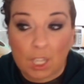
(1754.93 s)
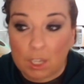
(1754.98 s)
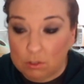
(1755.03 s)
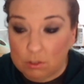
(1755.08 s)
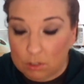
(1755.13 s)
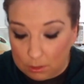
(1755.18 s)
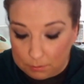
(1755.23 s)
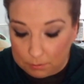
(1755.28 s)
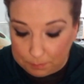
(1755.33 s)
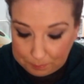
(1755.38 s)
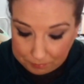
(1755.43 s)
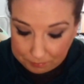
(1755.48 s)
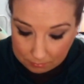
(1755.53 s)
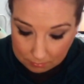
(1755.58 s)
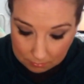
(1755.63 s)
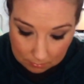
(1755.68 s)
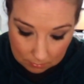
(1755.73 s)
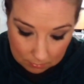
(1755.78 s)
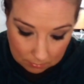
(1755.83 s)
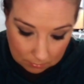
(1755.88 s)
So
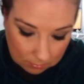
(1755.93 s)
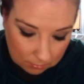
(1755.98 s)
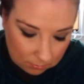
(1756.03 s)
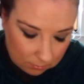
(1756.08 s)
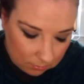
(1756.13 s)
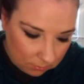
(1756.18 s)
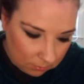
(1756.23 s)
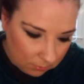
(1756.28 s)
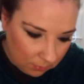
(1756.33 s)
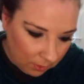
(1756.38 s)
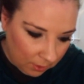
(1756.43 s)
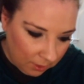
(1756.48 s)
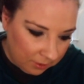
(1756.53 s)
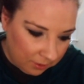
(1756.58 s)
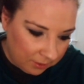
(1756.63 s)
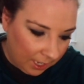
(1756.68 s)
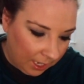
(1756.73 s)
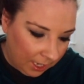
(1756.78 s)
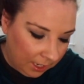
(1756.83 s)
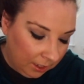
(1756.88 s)

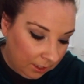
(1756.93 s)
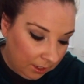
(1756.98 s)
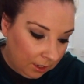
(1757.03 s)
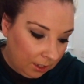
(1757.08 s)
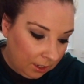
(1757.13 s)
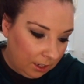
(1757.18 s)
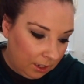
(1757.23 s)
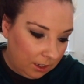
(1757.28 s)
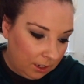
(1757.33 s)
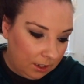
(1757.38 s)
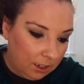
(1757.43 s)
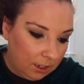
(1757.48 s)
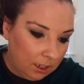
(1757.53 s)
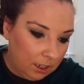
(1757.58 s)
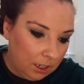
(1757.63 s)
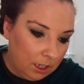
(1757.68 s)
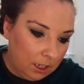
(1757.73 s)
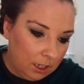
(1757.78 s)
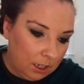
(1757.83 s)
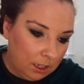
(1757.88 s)
there's that.
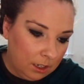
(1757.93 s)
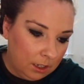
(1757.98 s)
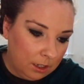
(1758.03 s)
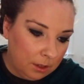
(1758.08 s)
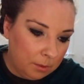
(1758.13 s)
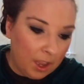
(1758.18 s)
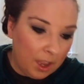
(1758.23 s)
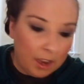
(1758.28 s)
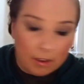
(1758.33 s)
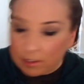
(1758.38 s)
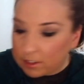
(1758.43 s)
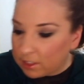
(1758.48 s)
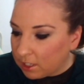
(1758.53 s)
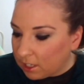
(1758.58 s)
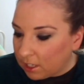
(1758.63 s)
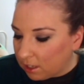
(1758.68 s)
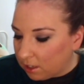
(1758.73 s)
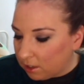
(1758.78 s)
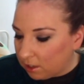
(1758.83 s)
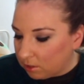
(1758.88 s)
Um,
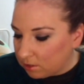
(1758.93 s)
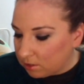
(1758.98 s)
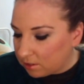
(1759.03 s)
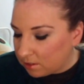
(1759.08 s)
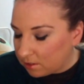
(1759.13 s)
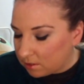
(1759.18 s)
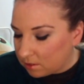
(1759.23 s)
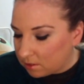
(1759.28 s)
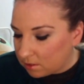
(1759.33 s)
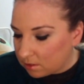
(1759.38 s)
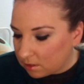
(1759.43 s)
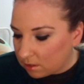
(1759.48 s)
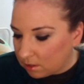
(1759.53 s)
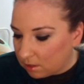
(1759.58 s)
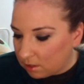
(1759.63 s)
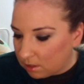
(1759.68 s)
everything else,